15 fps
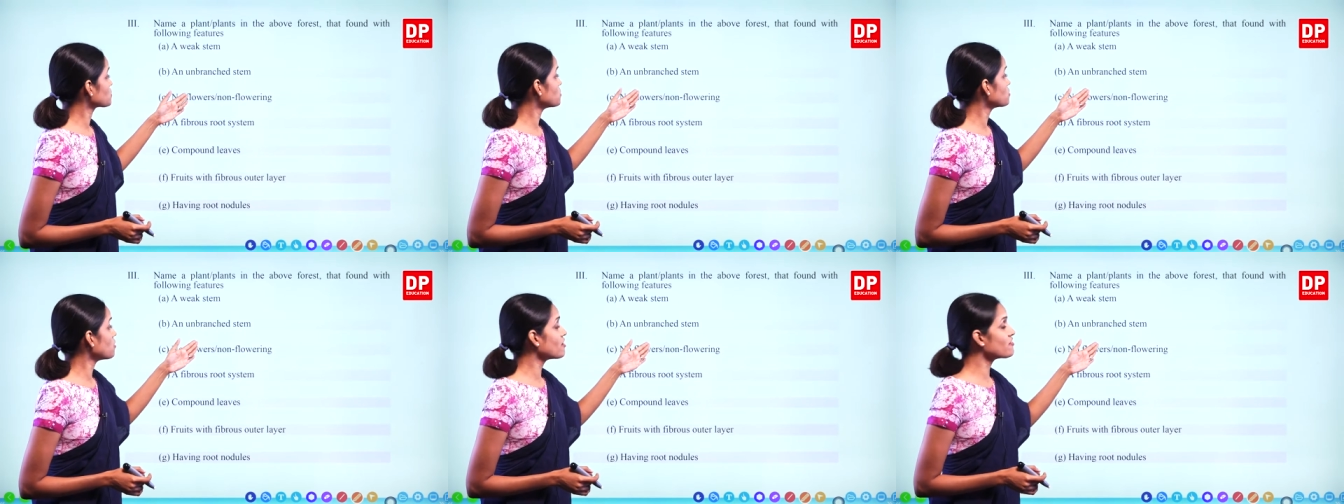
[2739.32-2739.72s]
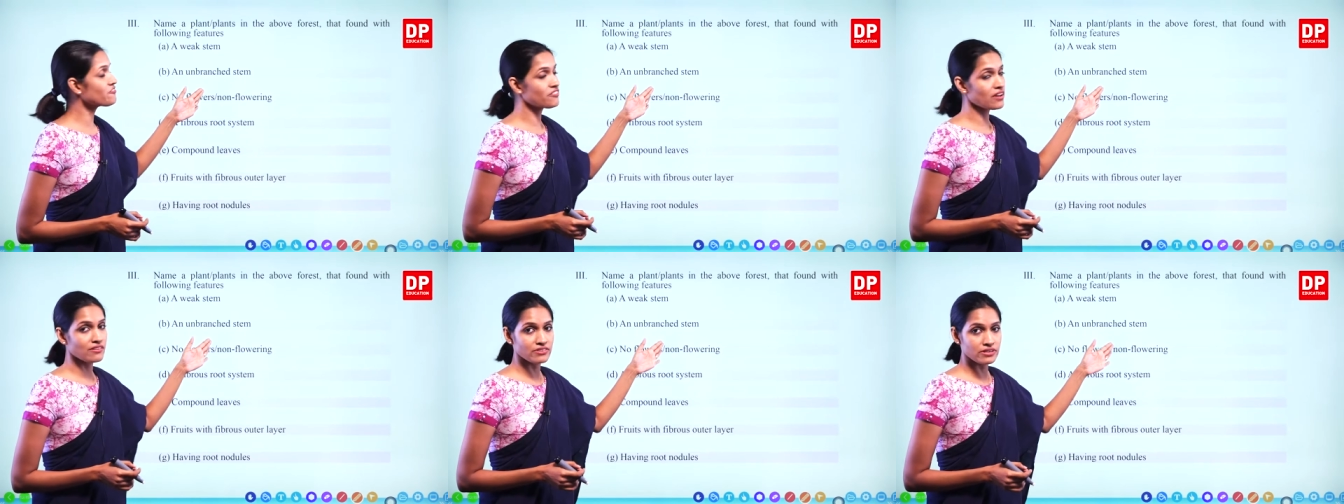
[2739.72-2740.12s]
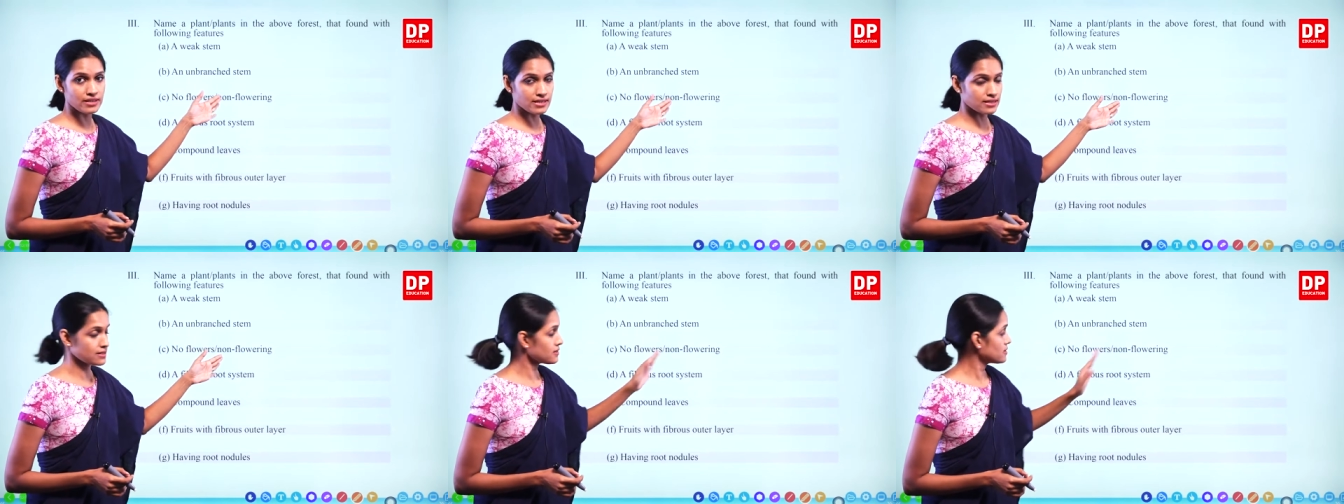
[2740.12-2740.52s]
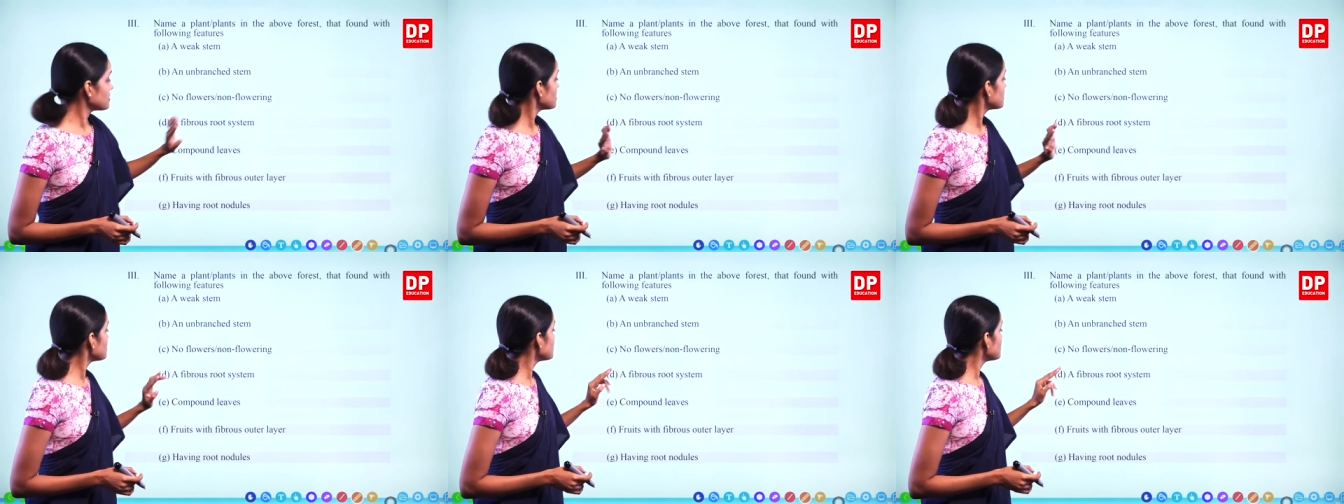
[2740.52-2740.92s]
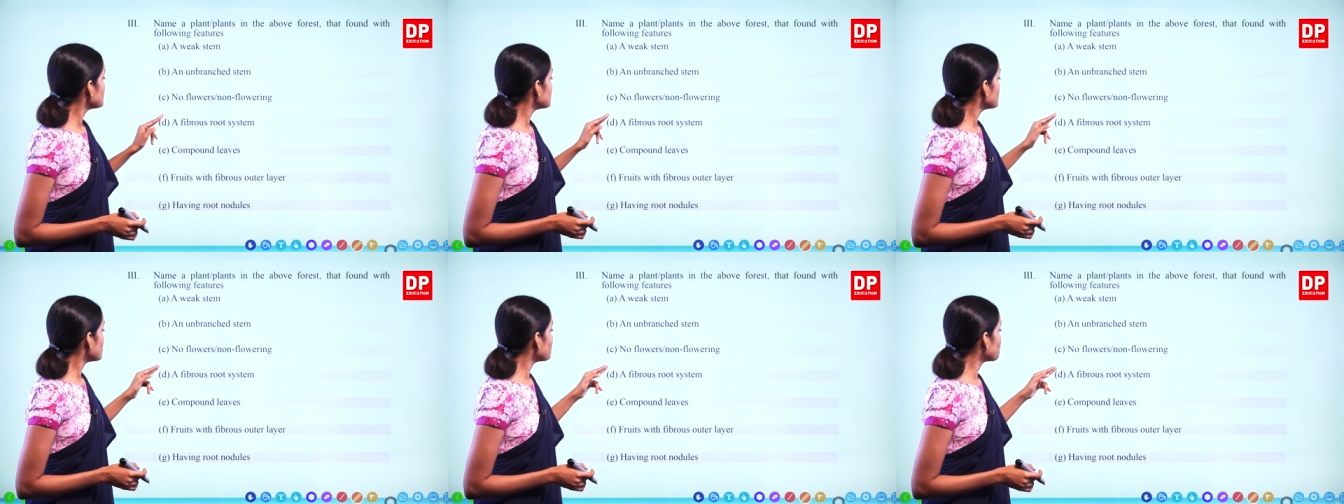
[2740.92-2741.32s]
or non-flowering,
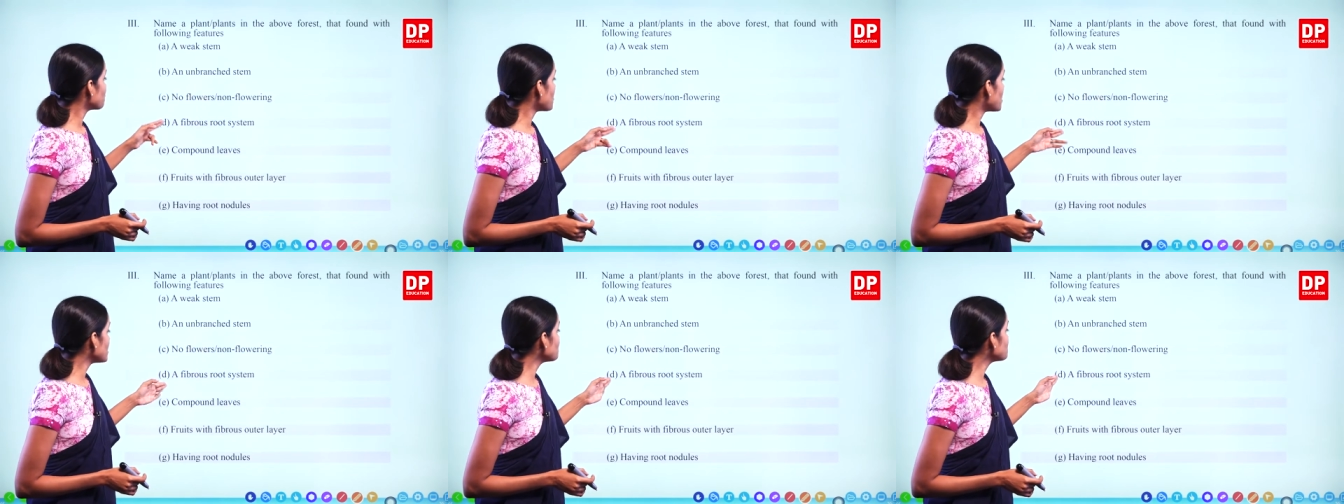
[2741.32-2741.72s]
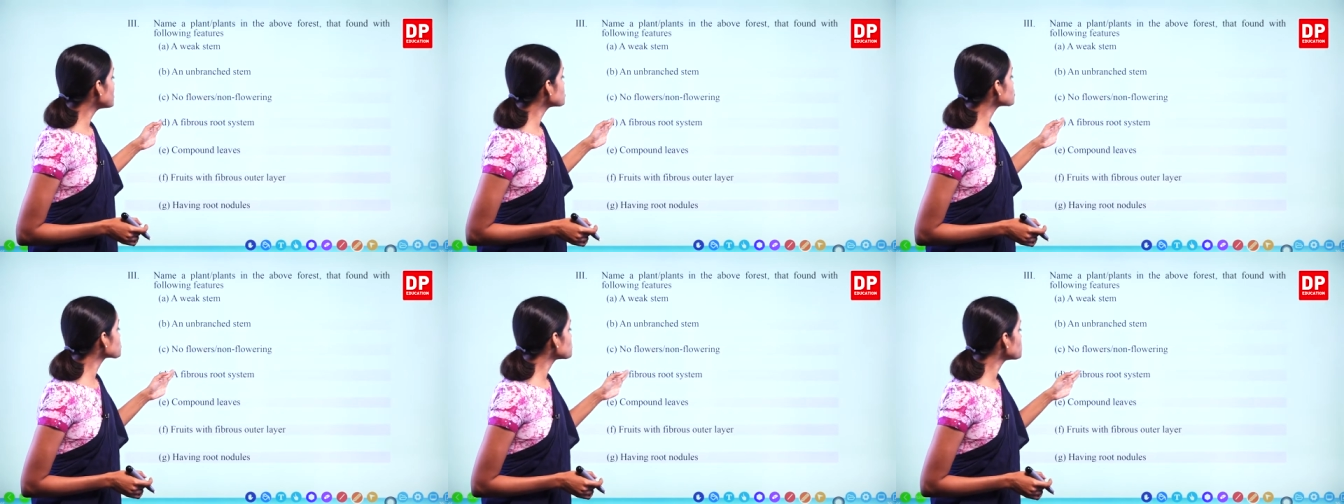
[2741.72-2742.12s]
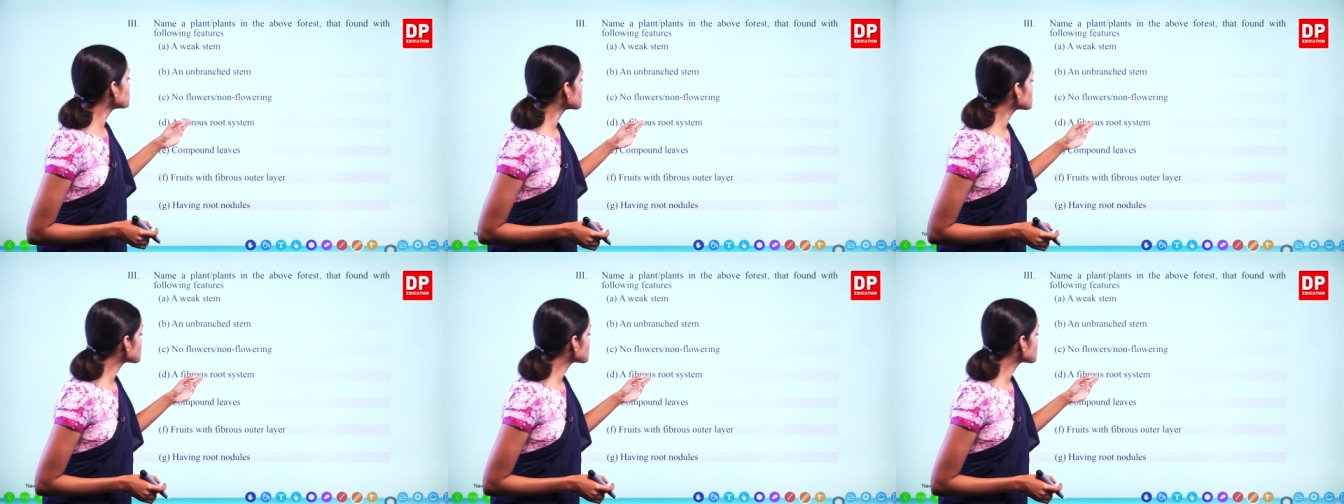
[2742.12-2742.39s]
a fibrous root